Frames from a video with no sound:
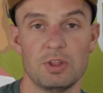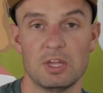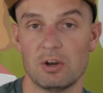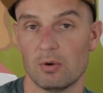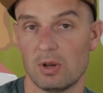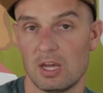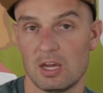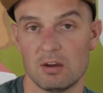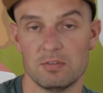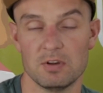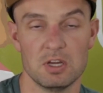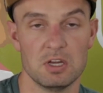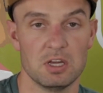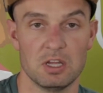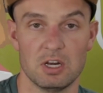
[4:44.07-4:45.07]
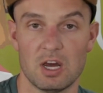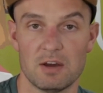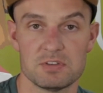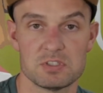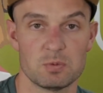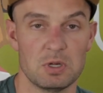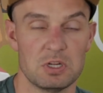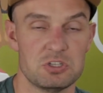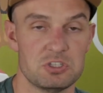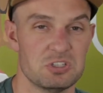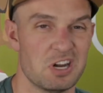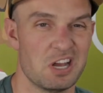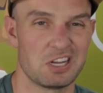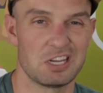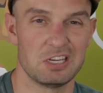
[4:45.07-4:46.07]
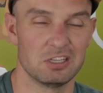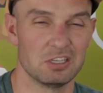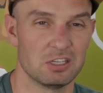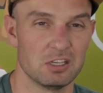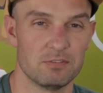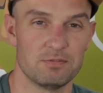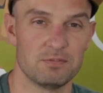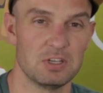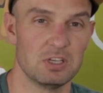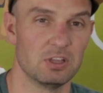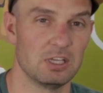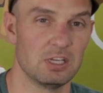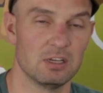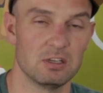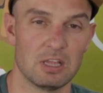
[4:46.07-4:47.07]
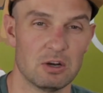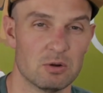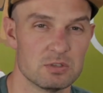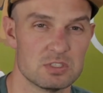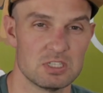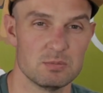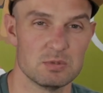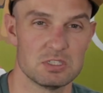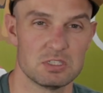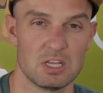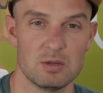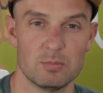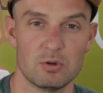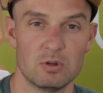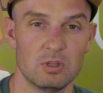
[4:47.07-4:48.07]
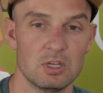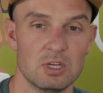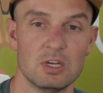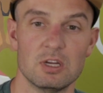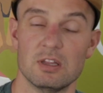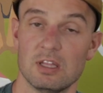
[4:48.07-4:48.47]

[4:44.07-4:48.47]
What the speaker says: they don't have an off switch, you're not getting a good feeling, they don't seem stable,